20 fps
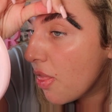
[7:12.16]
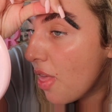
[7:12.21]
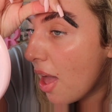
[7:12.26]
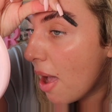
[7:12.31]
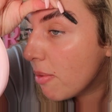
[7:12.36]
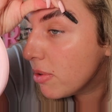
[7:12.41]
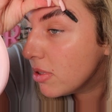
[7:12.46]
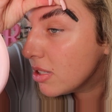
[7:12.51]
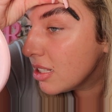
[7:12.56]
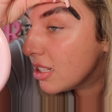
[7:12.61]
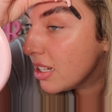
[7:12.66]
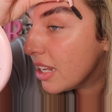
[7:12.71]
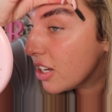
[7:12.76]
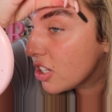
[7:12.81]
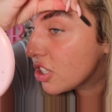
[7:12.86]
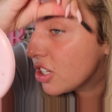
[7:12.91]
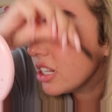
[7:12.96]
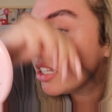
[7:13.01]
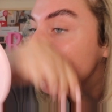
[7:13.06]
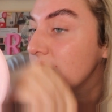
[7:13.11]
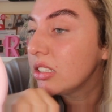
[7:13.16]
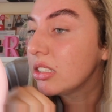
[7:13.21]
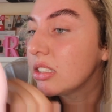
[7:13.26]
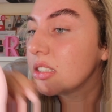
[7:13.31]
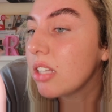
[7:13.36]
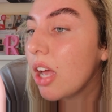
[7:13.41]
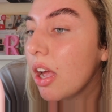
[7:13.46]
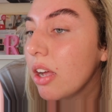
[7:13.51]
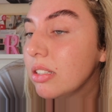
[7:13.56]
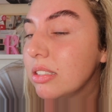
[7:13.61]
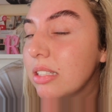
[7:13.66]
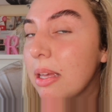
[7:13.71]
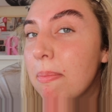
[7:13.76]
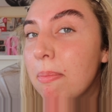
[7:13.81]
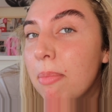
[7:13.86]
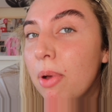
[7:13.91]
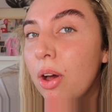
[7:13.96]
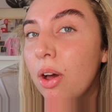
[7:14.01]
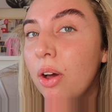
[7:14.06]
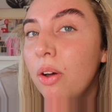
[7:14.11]
That was literally so
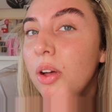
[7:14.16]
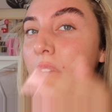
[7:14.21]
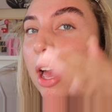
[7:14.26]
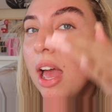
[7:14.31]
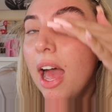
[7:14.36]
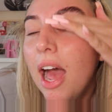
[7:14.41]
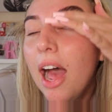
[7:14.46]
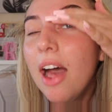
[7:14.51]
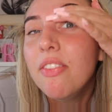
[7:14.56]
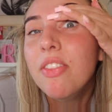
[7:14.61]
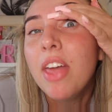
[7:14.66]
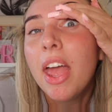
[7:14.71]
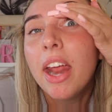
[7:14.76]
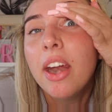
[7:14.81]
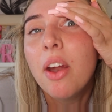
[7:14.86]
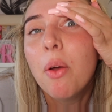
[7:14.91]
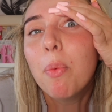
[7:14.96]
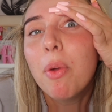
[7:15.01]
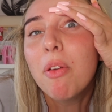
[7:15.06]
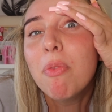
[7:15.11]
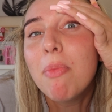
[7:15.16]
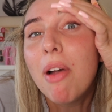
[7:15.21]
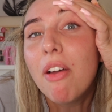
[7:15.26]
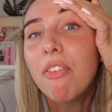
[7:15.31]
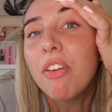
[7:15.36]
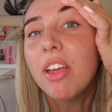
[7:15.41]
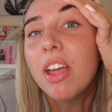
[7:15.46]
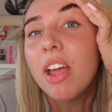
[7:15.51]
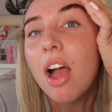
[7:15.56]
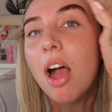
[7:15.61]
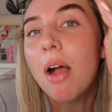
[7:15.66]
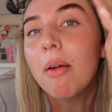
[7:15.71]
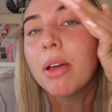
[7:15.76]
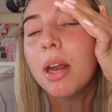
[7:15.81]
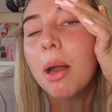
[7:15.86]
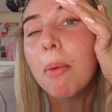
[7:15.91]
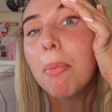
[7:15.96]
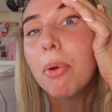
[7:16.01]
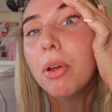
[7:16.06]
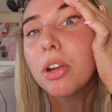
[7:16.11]
simple. And then with my finger I'm
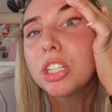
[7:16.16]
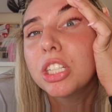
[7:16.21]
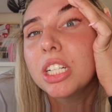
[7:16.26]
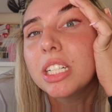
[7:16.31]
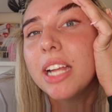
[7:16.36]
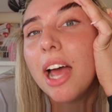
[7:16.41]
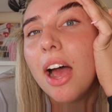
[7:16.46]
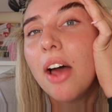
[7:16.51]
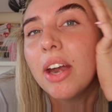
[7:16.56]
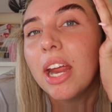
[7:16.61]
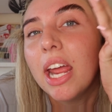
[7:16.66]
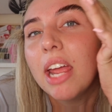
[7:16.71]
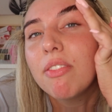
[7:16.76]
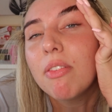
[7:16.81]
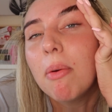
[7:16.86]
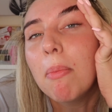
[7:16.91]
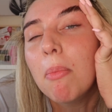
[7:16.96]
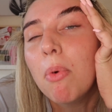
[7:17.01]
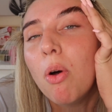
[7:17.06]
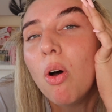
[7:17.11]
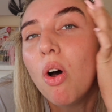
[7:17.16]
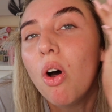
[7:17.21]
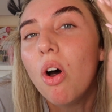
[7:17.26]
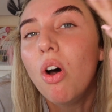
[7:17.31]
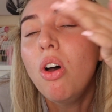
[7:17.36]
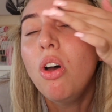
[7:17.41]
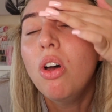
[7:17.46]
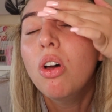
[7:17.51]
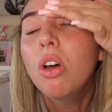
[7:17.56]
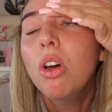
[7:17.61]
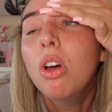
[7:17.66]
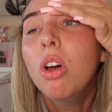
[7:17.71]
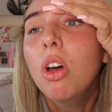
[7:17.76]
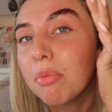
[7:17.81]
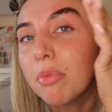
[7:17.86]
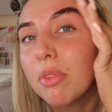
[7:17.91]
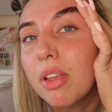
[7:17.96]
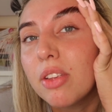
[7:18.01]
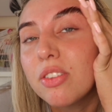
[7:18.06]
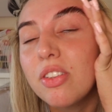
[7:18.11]
gonna push it down even more.
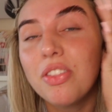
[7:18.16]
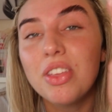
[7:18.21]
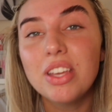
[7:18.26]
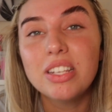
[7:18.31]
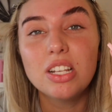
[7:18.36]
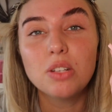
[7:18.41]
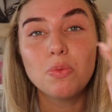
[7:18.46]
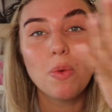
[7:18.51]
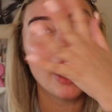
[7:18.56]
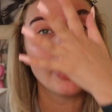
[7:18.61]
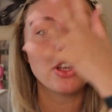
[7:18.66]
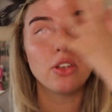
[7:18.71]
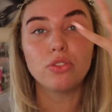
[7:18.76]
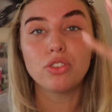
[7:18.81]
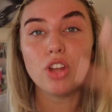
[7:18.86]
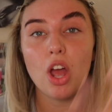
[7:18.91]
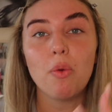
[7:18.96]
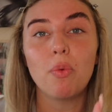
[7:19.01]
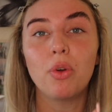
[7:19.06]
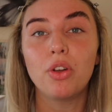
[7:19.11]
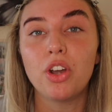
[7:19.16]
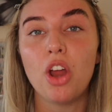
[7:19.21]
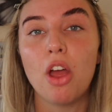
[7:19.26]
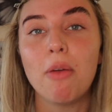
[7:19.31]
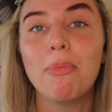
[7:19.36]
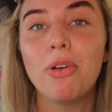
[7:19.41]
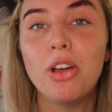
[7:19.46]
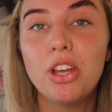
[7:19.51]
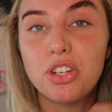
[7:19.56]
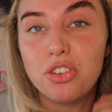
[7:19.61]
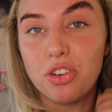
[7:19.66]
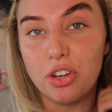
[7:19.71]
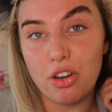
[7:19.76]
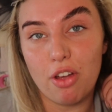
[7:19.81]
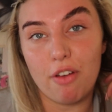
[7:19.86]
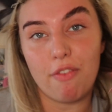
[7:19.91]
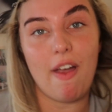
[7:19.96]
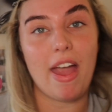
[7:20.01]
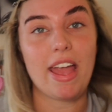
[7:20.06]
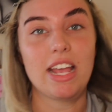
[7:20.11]
So this is why you don't want no moisture on
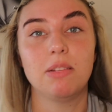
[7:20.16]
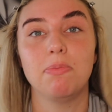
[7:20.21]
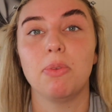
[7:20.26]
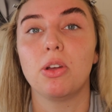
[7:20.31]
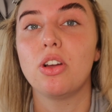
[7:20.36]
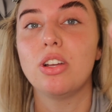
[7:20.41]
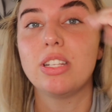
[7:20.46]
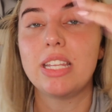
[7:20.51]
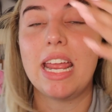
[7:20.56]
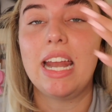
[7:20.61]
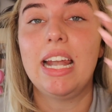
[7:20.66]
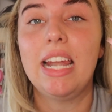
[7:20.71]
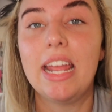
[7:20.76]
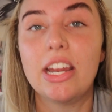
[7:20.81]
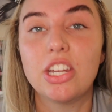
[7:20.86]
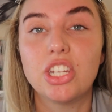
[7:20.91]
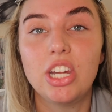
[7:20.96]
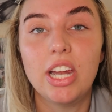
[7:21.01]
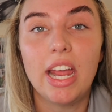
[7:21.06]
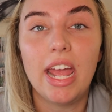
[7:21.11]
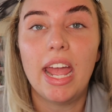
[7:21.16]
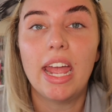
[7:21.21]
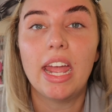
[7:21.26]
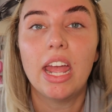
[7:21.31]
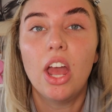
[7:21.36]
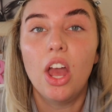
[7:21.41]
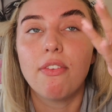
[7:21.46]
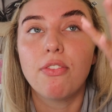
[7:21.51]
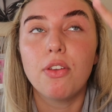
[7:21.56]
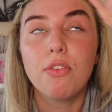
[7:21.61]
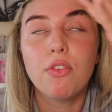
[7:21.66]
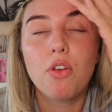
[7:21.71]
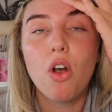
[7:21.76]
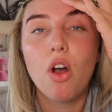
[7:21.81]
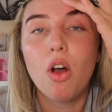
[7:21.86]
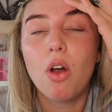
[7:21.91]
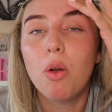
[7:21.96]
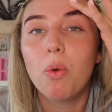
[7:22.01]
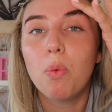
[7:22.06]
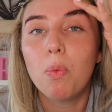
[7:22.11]
your face, because it literally, if you've
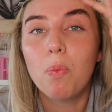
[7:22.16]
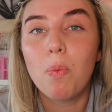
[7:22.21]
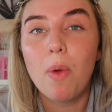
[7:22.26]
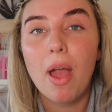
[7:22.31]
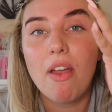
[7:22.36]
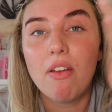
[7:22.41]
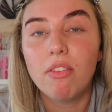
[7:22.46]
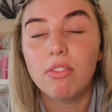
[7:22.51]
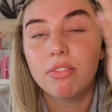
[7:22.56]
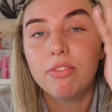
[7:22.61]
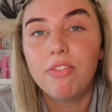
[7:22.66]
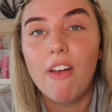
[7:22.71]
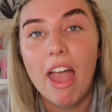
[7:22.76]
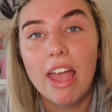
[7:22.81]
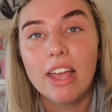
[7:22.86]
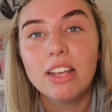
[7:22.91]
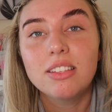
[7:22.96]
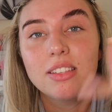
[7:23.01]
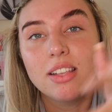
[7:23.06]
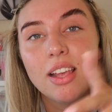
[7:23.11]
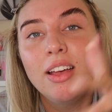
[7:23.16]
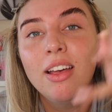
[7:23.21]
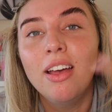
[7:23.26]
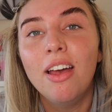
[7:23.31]
got a wet face